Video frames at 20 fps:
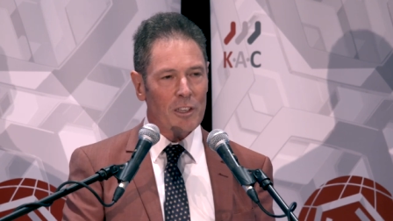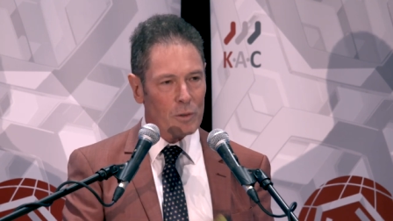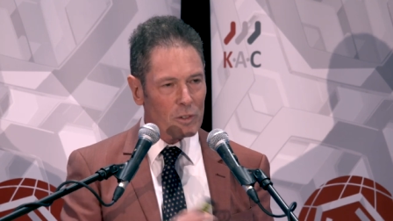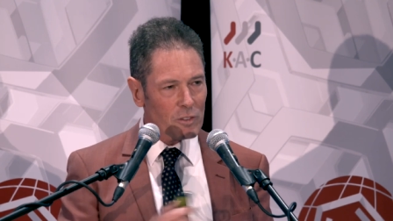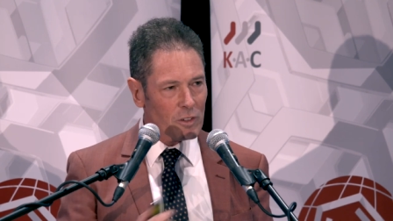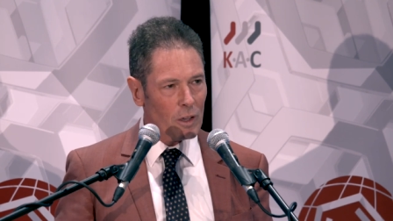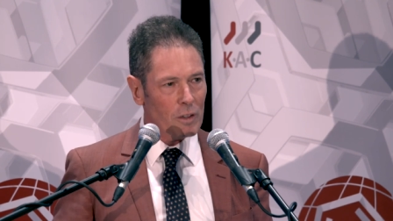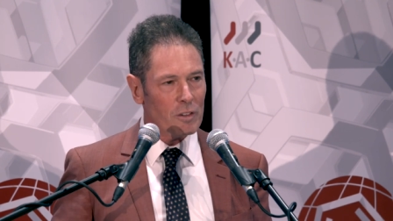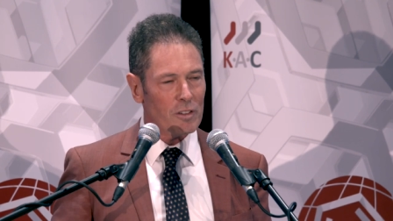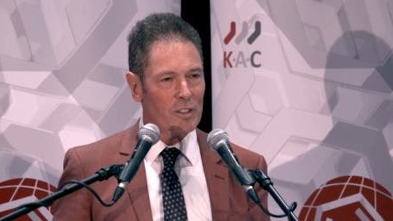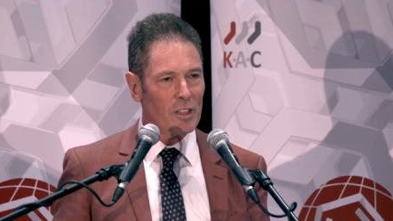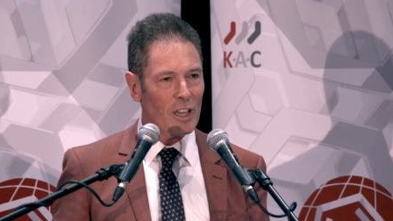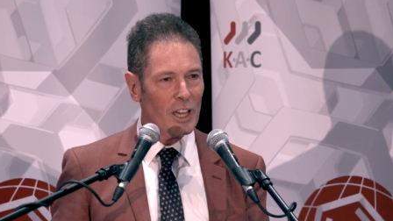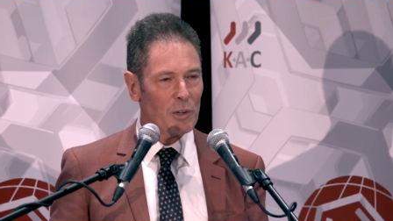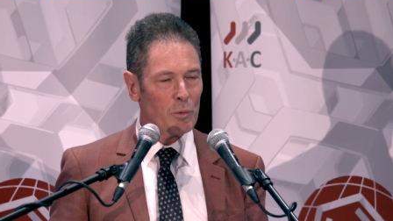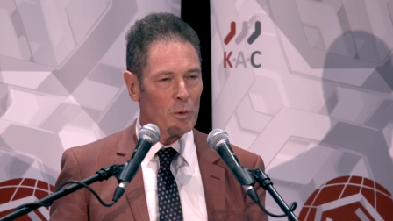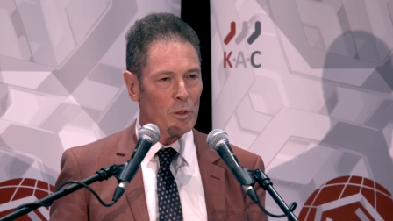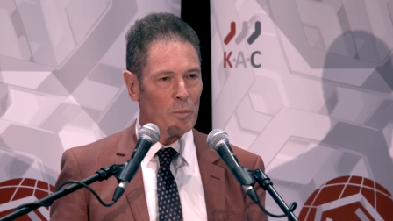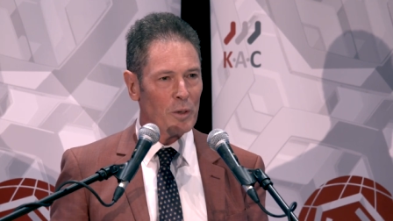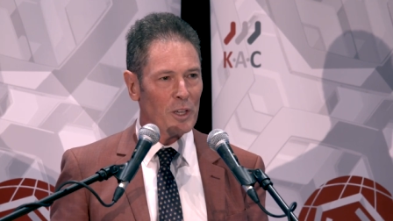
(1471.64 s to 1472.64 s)
you
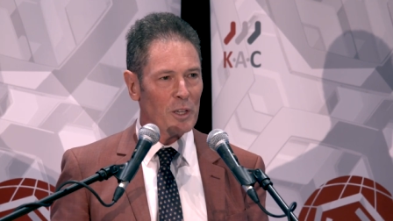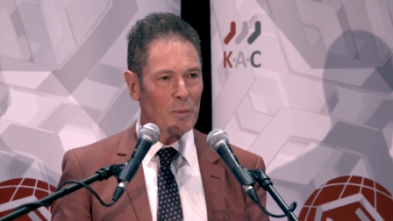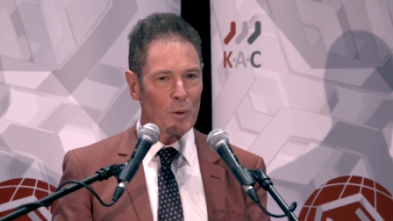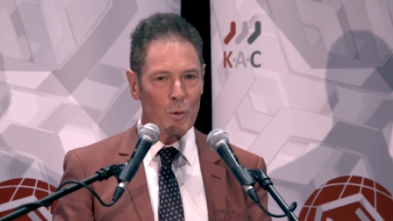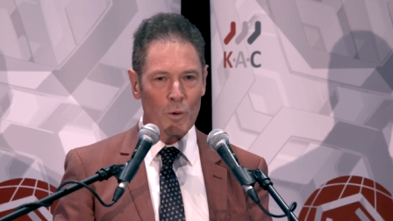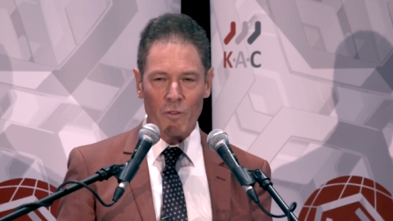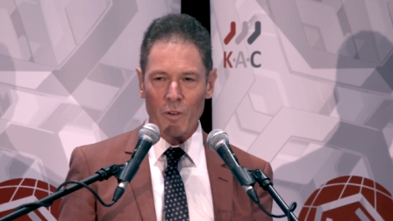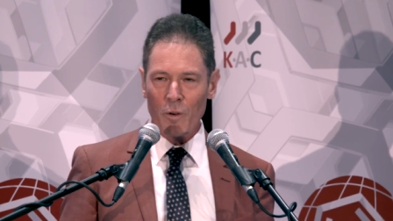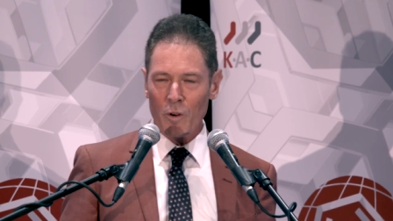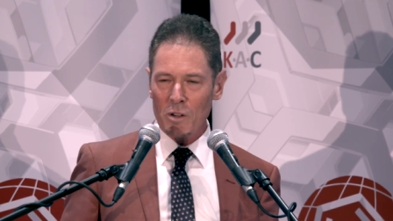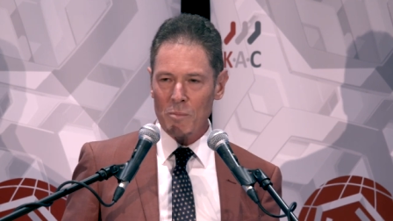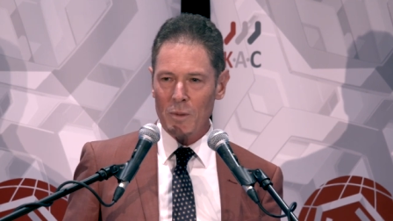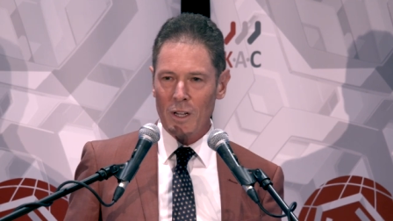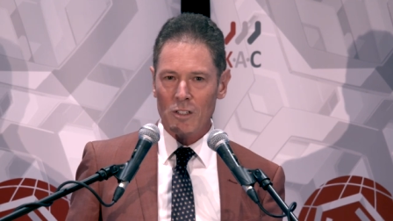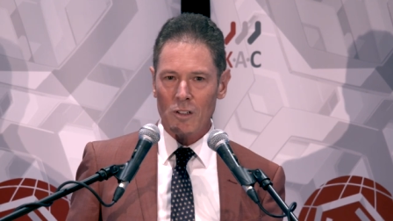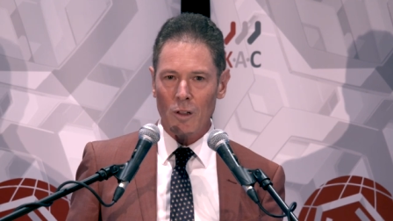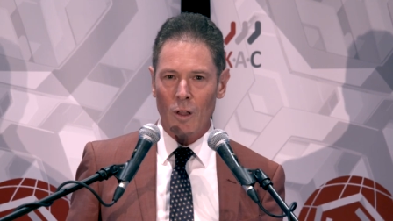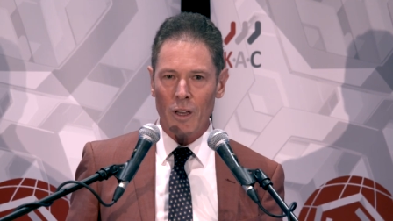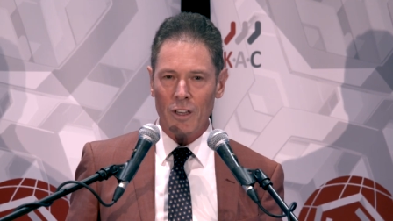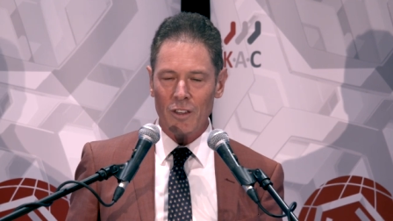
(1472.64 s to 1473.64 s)
associate with people who are very
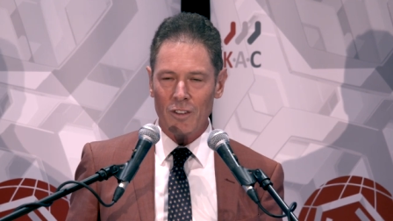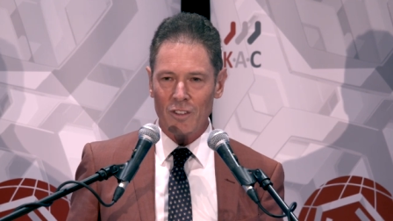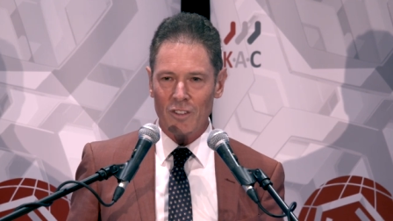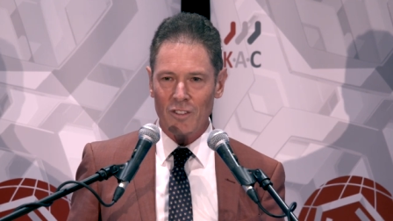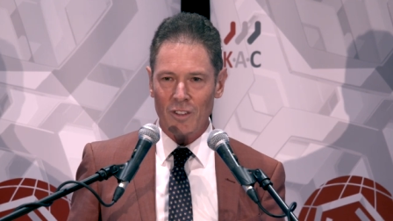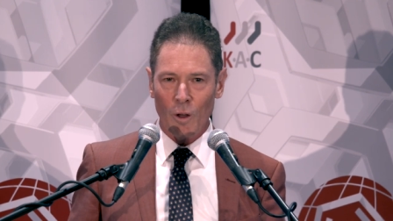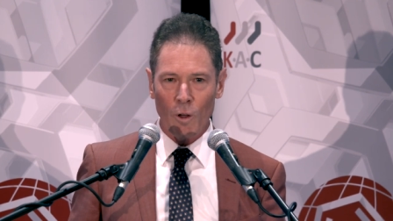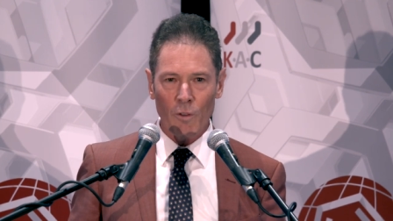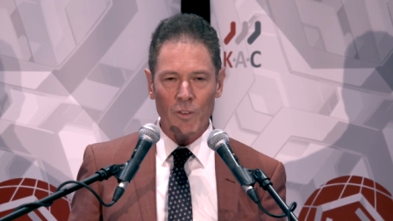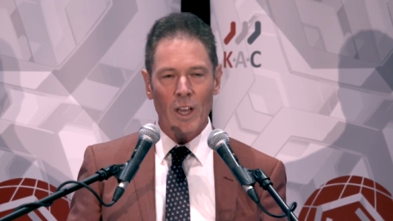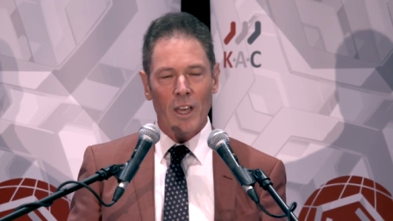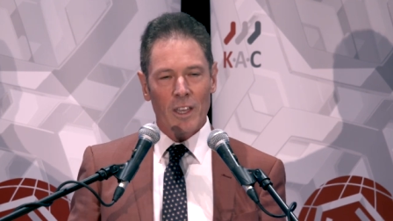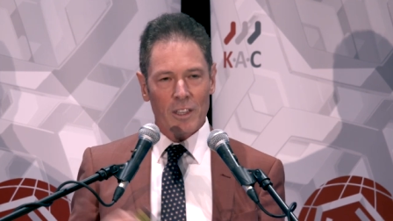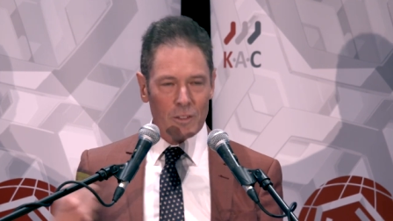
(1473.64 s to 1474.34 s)
much like yourself.